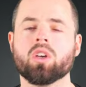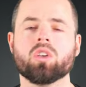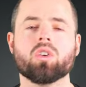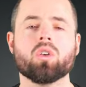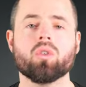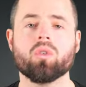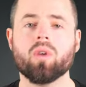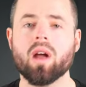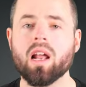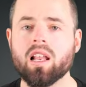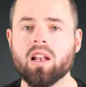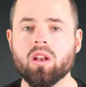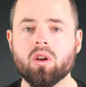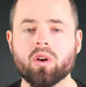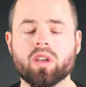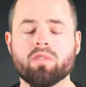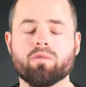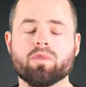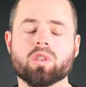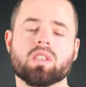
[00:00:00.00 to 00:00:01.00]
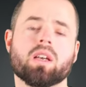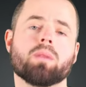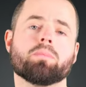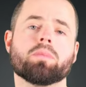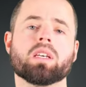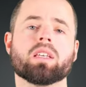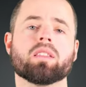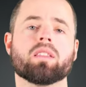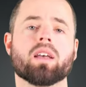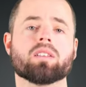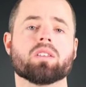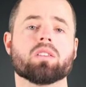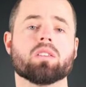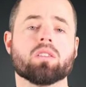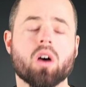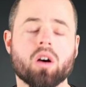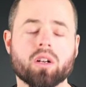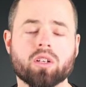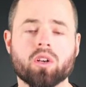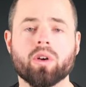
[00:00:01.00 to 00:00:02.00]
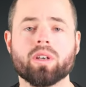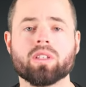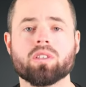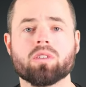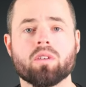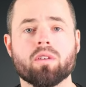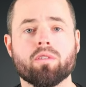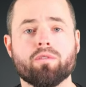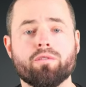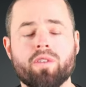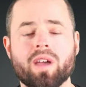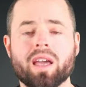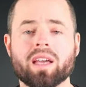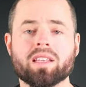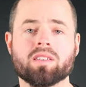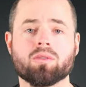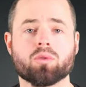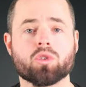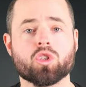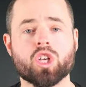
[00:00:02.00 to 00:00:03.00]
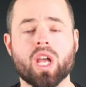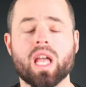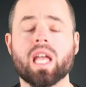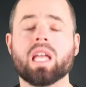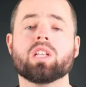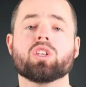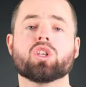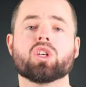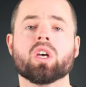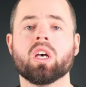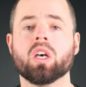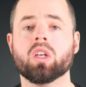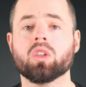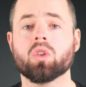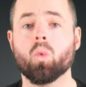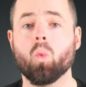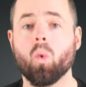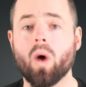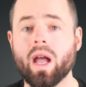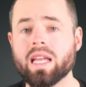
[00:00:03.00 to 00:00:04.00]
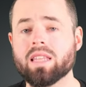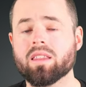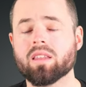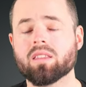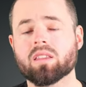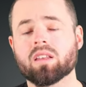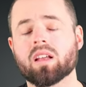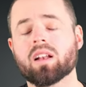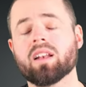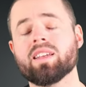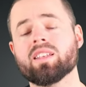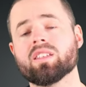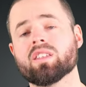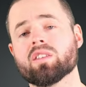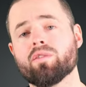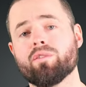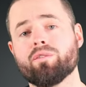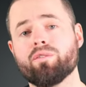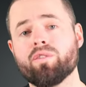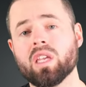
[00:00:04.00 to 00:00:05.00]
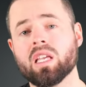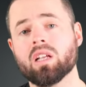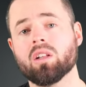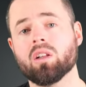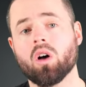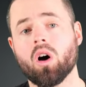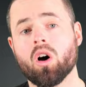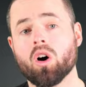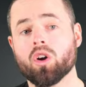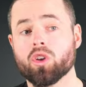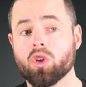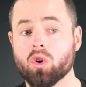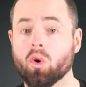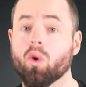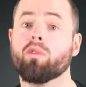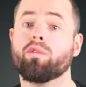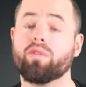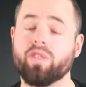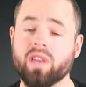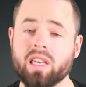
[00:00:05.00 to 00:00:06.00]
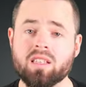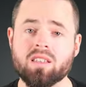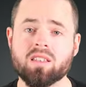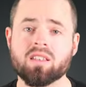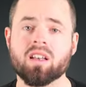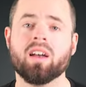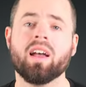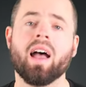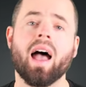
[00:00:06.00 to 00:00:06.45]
you're really looking for something that's not going to affect or change the way that the cleats feel on your feet,